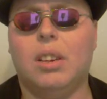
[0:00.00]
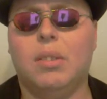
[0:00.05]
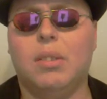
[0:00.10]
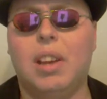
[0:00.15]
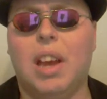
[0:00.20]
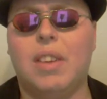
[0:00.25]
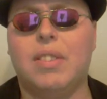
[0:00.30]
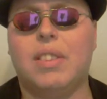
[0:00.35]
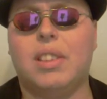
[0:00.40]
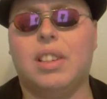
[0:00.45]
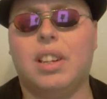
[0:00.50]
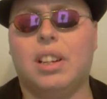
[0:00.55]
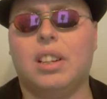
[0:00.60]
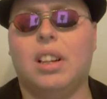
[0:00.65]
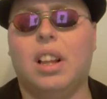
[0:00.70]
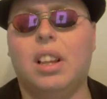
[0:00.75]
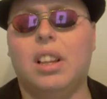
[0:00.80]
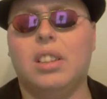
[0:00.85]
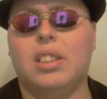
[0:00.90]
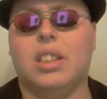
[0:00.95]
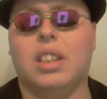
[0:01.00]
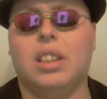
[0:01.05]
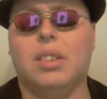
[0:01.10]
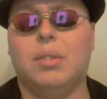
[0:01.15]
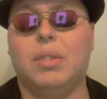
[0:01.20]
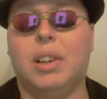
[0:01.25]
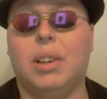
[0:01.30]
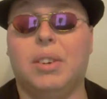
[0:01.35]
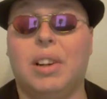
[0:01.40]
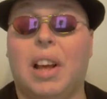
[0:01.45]
we have the technology.
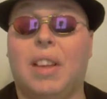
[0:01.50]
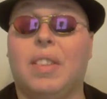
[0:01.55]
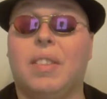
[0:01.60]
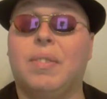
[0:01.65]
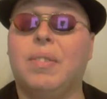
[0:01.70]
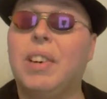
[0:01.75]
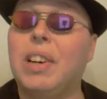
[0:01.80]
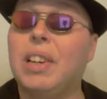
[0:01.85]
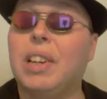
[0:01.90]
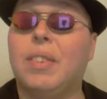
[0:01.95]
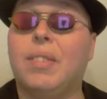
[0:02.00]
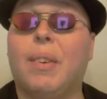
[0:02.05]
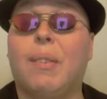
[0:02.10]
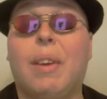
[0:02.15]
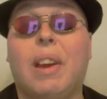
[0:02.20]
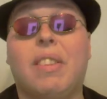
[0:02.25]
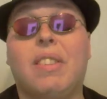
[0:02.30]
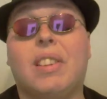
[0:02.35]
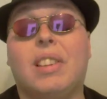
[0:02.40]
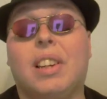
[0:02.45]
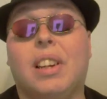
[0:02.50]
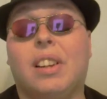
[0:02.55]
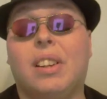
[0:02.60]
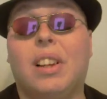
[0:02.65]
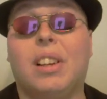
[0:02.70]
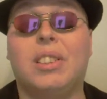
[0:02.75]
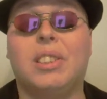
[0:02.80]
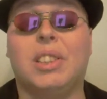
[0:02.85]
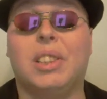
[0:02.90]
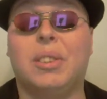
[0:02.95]
We don't have the money, but we have the
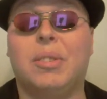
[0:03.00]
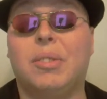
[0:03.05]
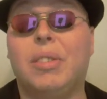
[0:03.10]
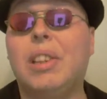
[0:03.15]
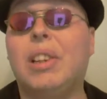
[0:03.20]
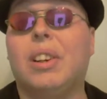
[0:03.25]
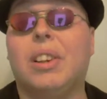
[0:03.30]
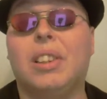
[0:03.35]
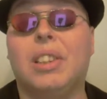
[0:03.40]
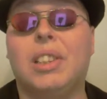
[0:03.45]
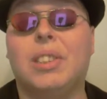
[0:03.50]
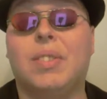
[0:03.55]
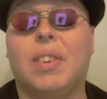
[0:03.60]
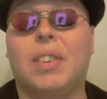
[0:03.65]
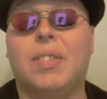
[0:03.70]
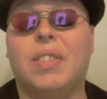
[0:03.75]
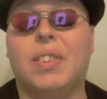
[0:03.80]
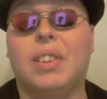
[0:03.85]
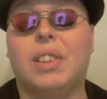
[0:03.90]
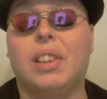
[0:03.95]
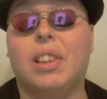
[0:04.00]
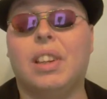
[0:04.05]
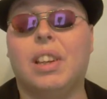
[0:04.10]
technology to feed all these people.